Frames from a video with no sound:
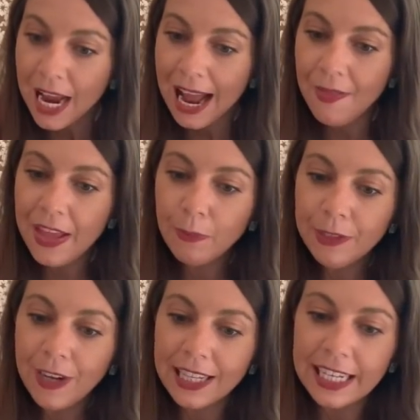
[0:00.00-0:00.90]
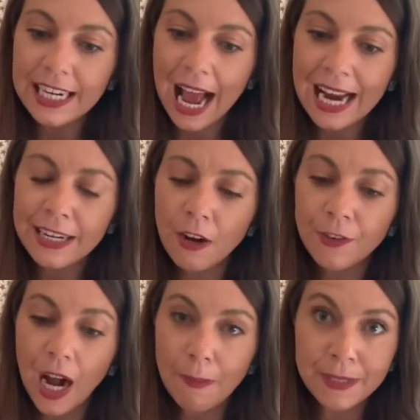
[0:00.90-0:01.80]
And then we've got the Nine
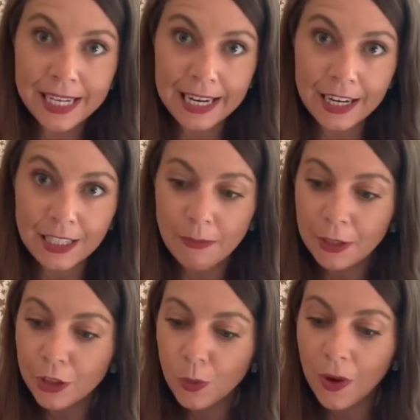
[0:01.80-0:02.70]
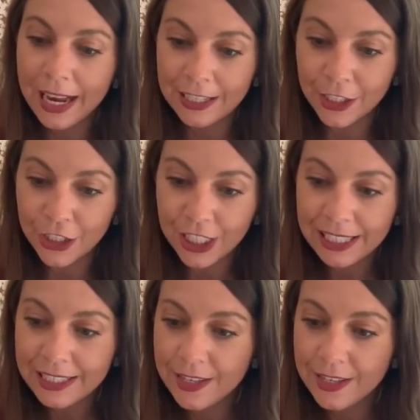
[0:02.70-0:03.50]
of Cups here in the mutual energy.